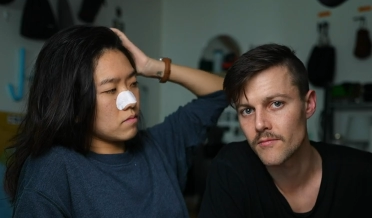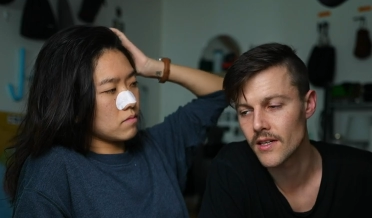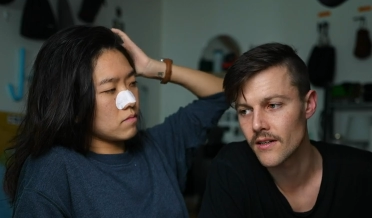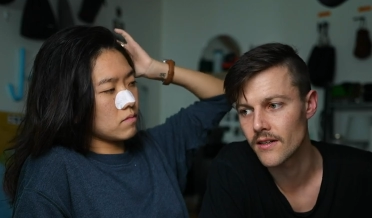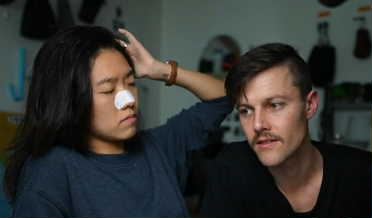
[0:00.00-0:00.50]

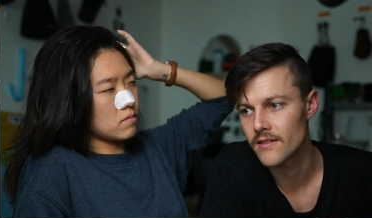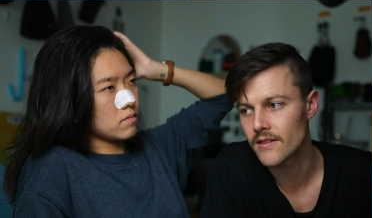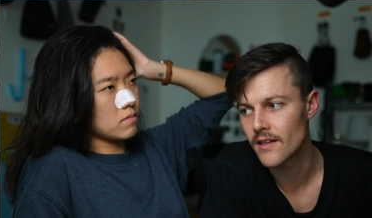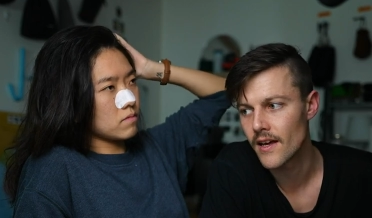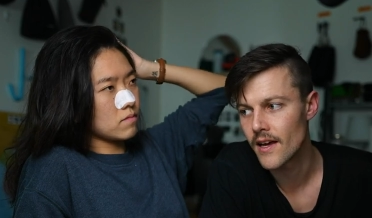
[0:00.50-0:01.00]
Speaker 1: Because
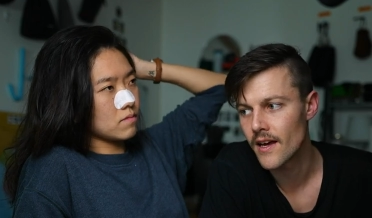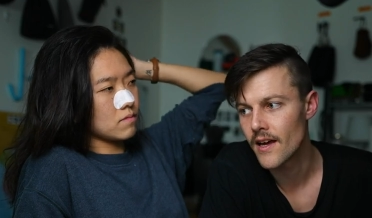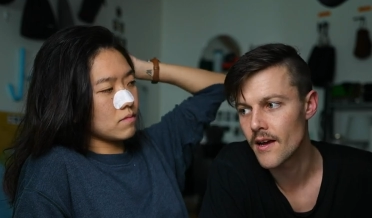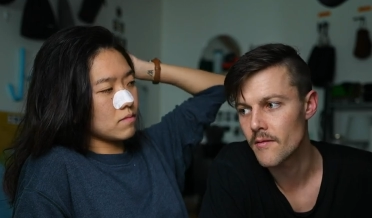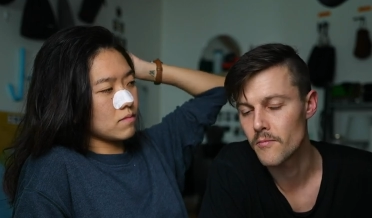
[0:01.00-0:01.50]

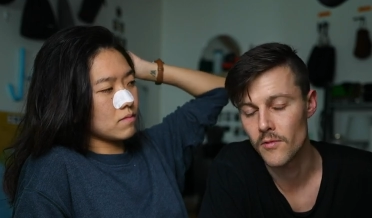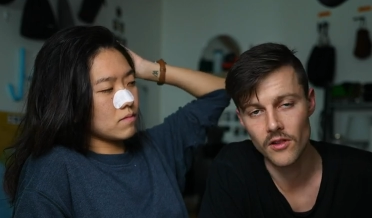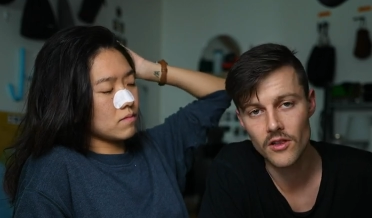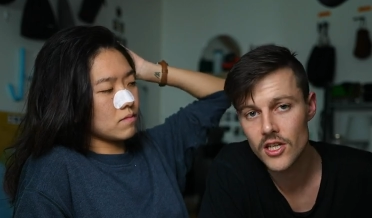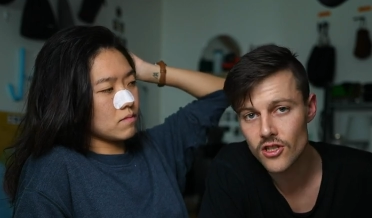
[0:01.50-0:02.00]

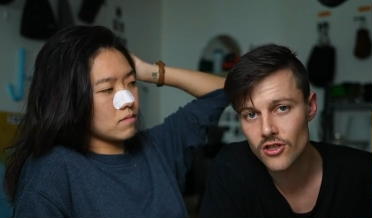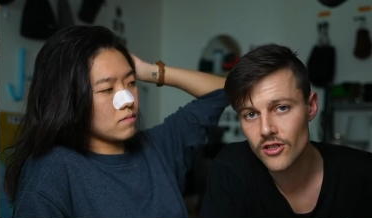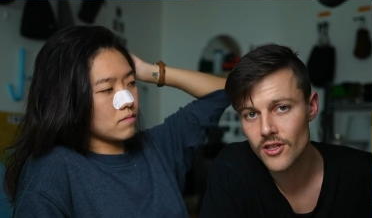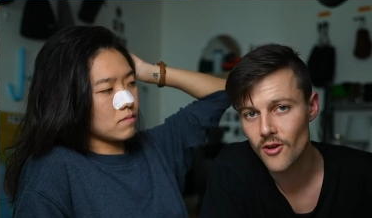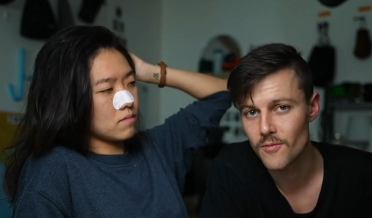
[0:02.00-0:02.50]

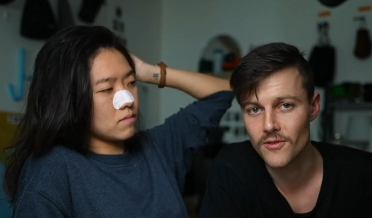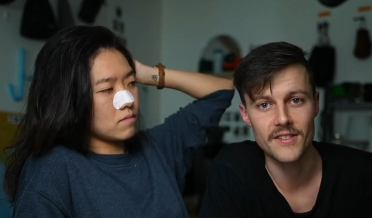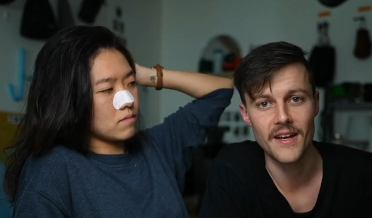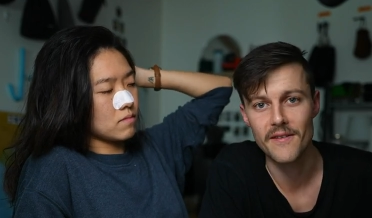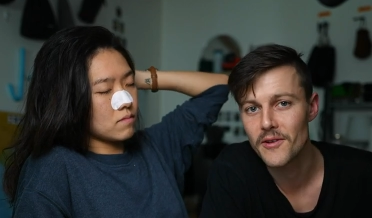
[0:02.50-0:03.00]
literally almost
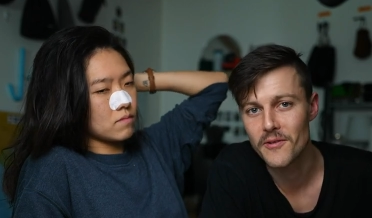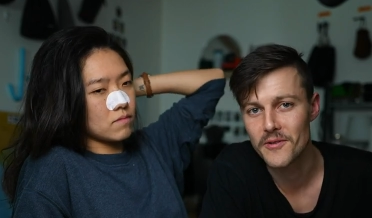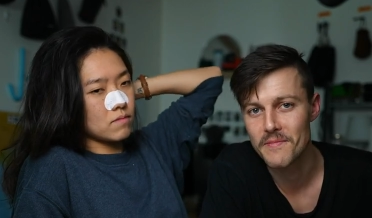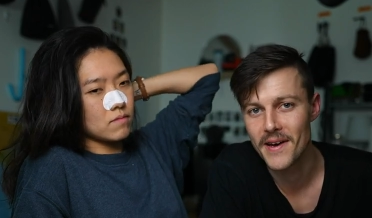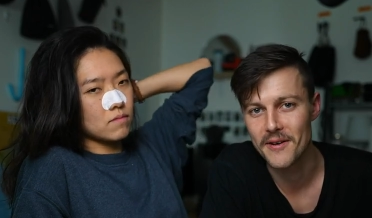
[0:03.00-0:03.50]
everyone we
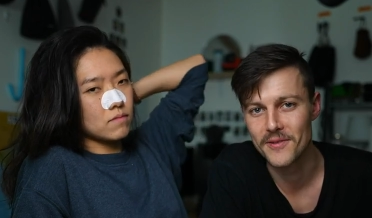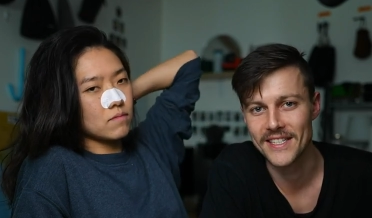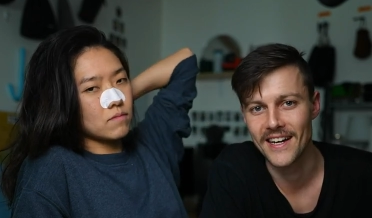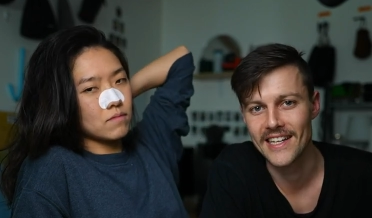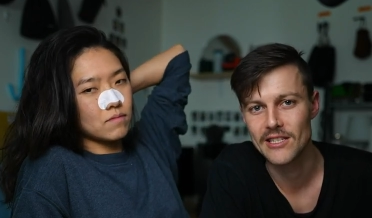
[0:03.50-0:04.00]
met in
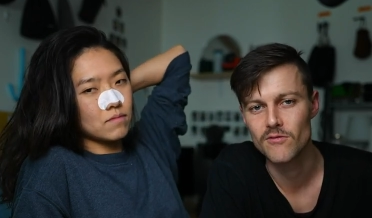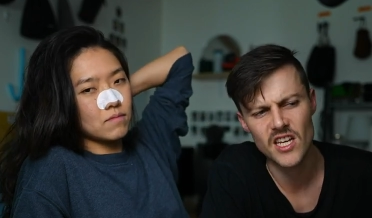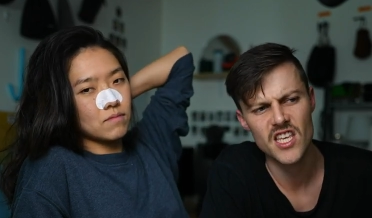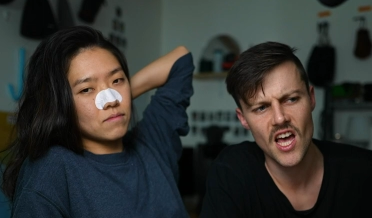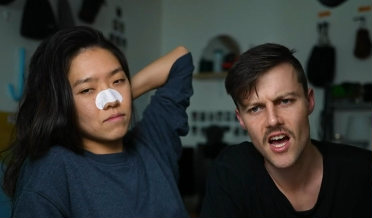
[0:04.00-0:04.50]
Wisconsin was
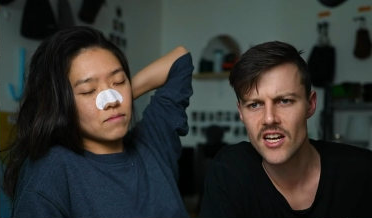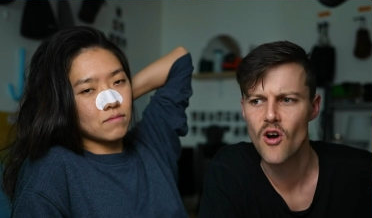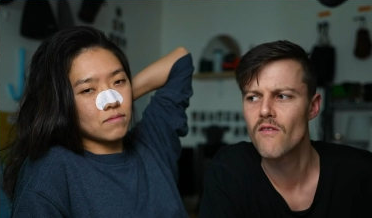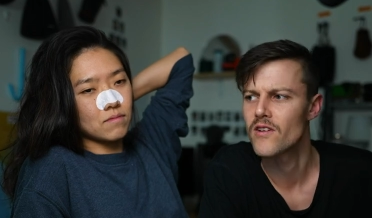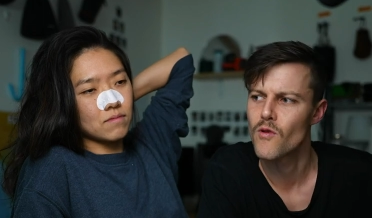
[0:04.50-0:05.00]
like, yeah, I had
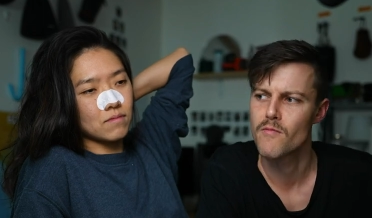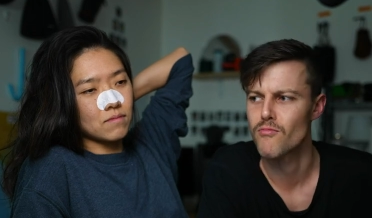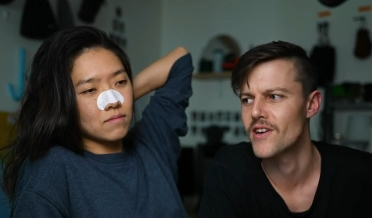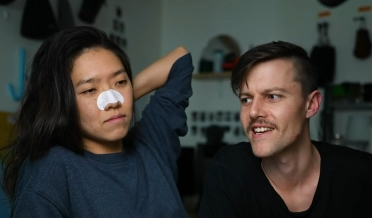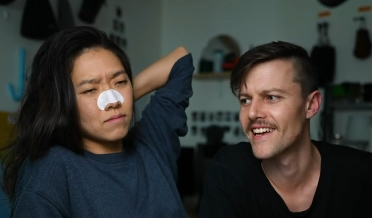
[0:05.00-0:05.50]
COVID at one
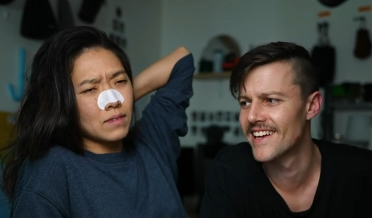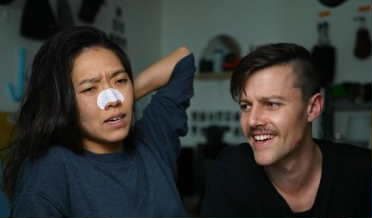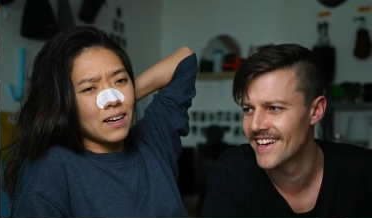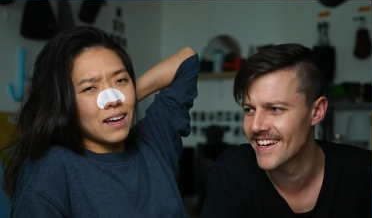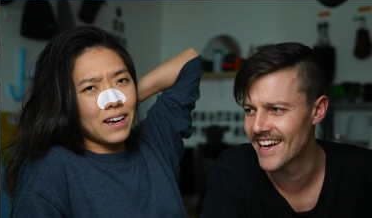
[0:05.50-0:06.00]
point.
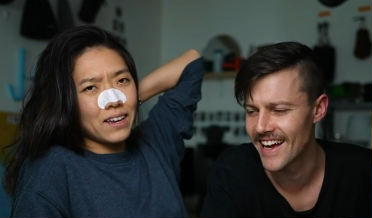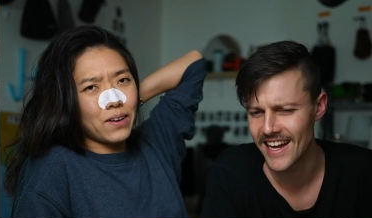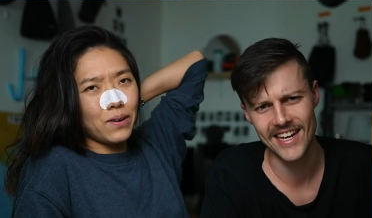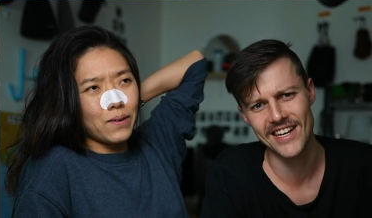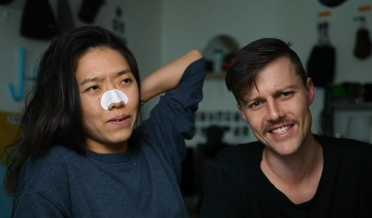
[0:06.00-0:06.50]
I know. I
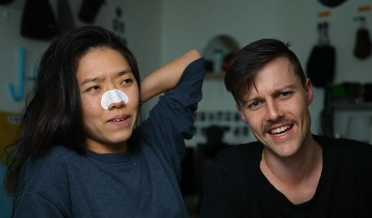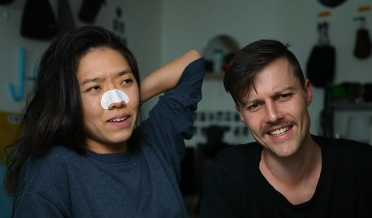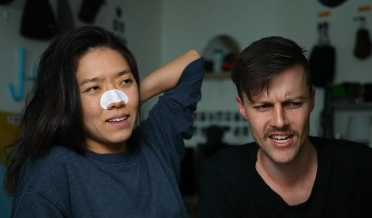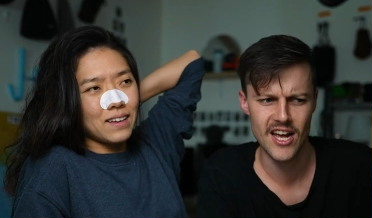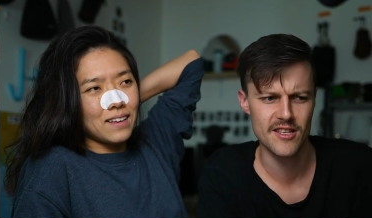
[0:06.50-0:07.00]
got a test
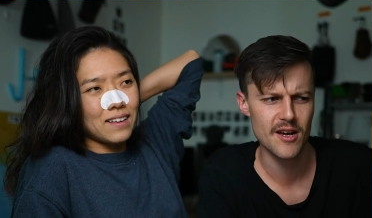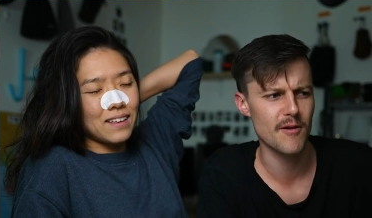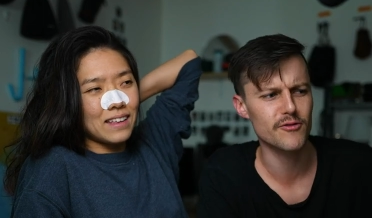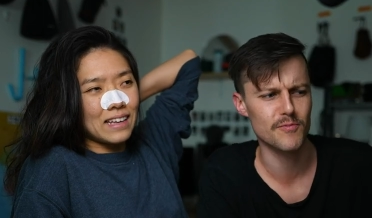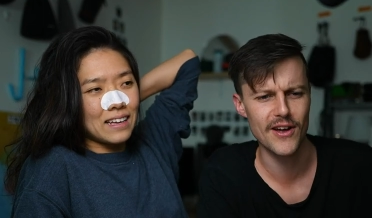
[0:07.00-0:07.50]
and I
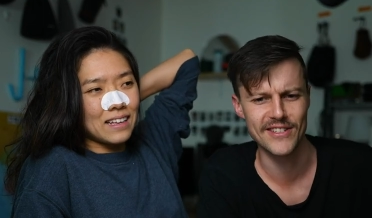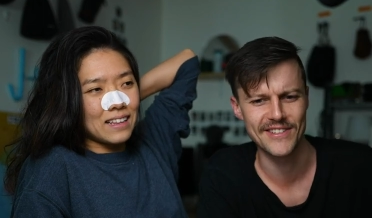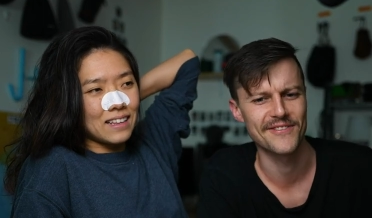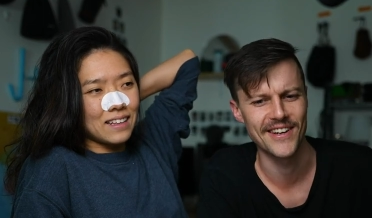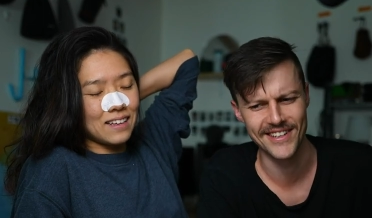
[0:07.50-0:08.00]
was
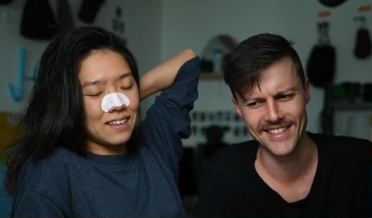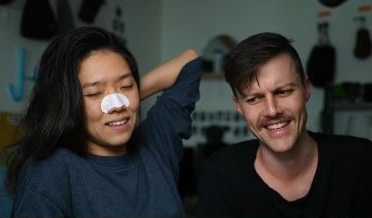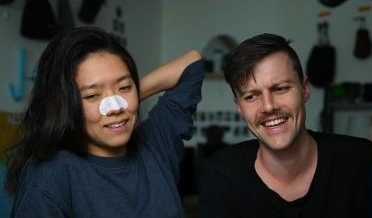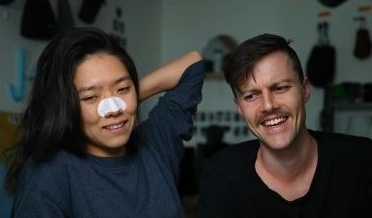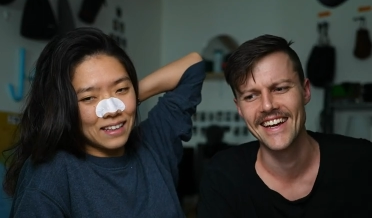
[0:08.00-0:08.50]
positive. I
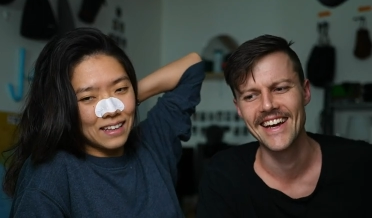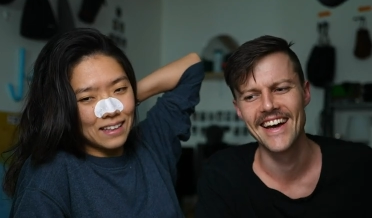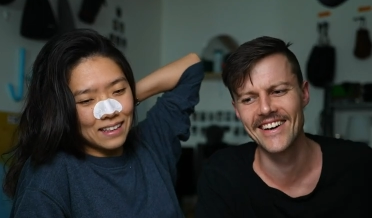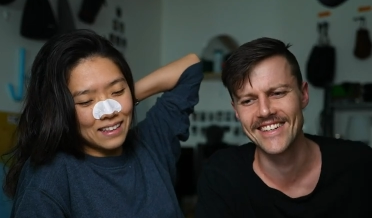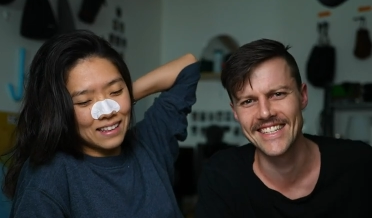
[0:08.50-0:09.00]

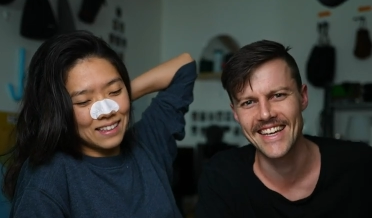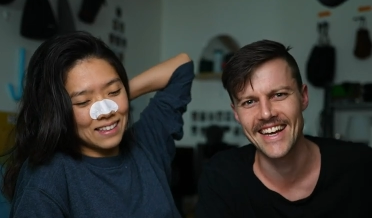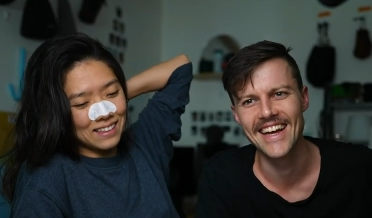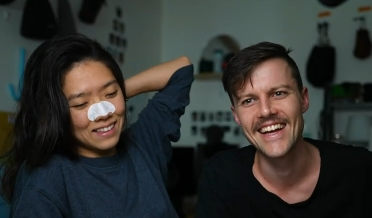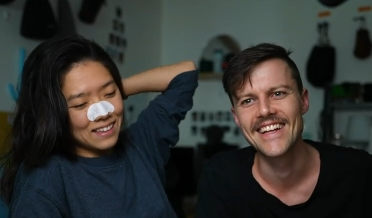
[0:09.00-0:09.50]
was like,